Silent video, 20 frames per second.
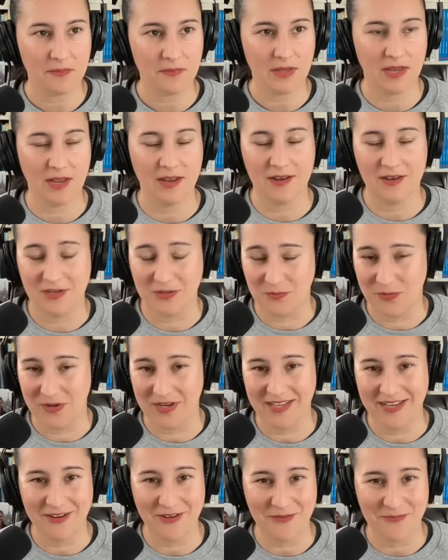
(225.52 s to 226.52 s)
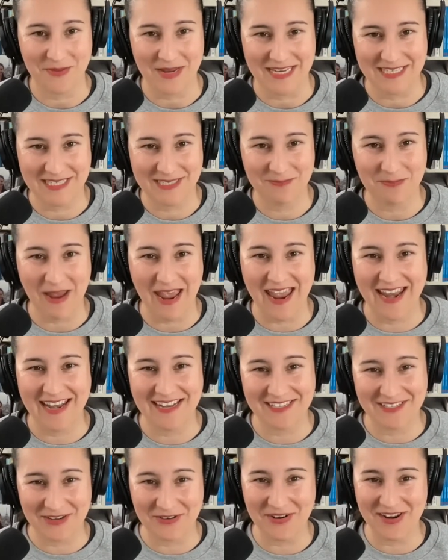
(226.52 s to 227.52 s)
It is really not best spent
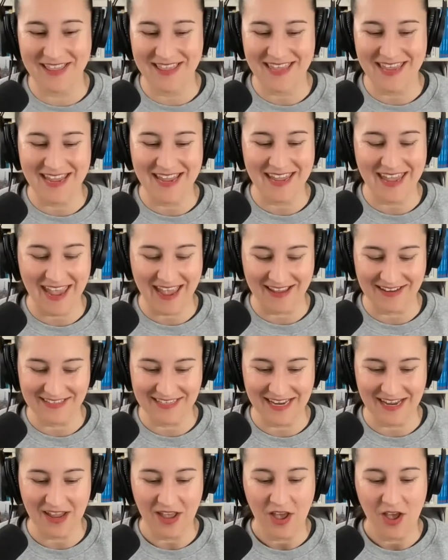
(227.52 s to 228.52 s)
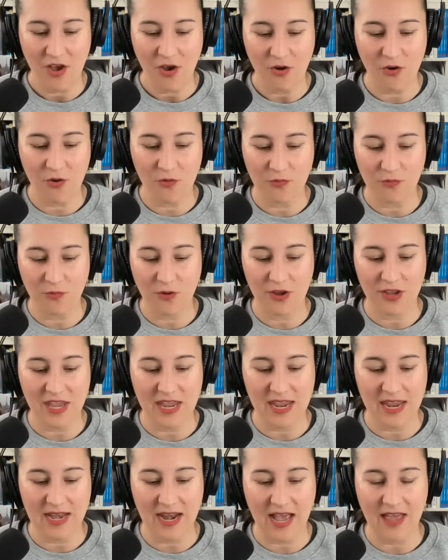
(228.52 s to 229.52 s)
doing the accounting or
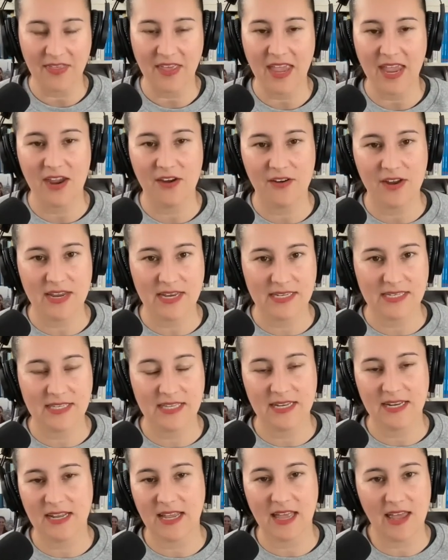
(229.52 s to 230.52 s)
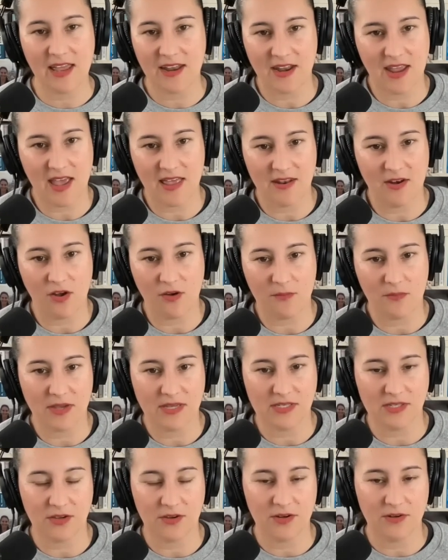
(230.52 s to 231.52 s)
working in other areas that are not my
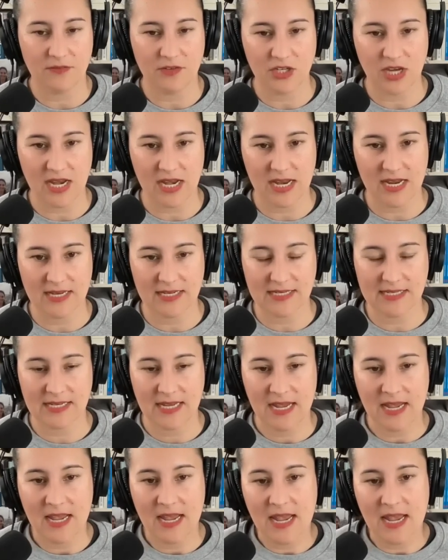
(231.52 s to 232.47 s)
zone of genius.